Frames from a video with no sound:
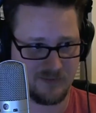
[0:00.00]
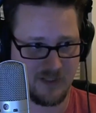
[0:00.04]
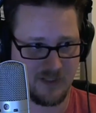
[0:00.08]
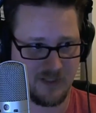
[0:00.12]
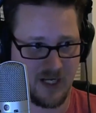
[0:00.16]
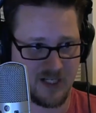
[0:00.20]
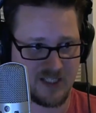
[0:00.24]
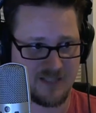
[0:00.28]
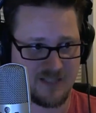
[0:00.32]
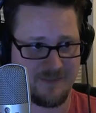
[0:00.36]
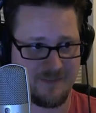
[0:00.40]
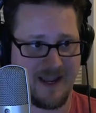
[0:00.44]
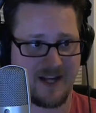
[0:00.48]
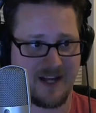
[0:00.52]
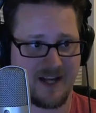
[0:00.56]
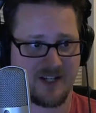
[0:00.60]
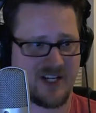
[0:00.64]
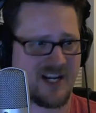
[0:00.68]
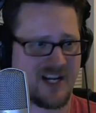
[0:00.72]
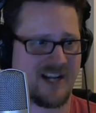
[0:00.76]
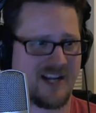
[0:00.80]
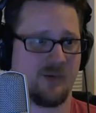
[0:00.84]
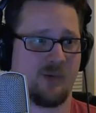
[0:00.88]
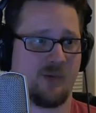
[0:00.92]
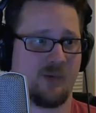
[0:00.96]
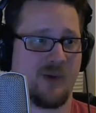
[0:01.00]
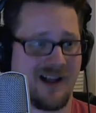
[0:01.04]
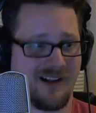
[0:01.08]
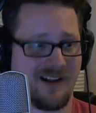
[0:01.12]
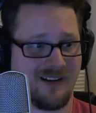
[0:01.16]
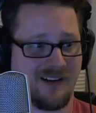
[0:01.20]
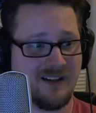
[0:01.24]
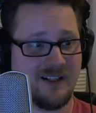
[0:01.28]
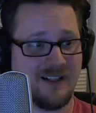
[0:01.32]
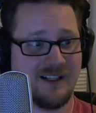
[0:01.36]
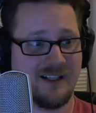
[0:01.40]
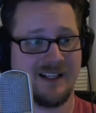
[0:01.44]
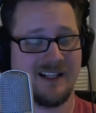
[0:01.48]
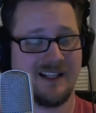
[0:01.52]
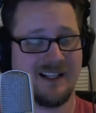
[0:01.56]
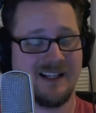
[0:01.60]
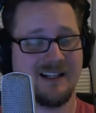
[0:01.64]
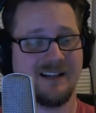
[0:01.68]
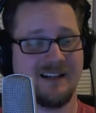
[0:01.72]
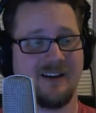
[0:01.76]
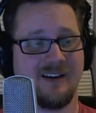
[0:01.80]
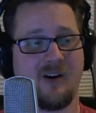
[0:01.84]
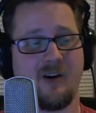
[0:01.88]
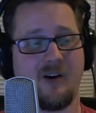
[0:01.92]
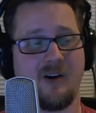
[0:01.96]
a smash hit? Well,
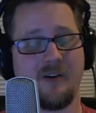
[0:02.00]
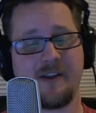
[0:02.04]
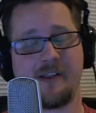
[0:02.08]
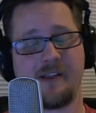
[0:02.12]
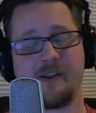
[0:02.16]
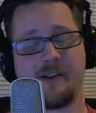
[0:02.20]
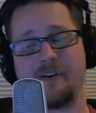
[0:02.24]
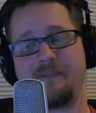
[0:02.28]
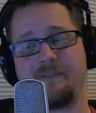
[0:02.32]
all the other